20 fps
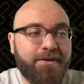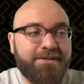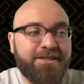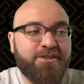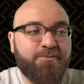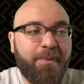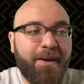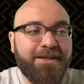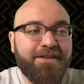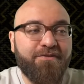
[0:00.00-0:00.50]

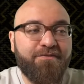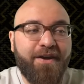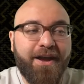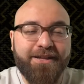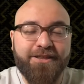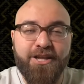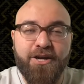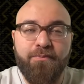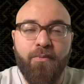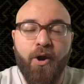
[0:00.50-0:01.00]
Despite the
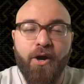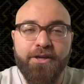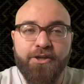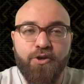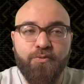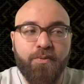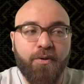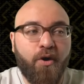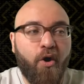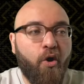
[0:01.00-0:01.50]
fact that Amari
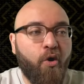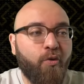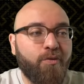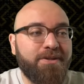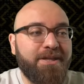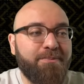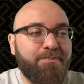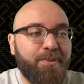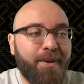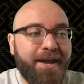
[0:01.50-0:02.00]
Cooper
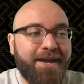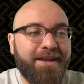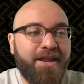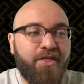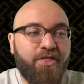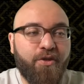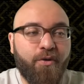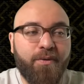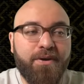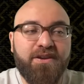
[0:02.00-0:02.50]
only played
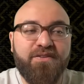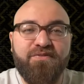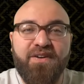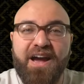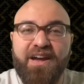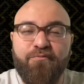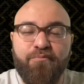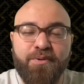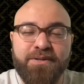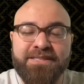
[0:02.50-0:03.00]

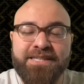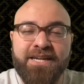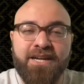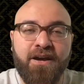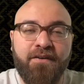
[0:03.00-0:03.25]
35%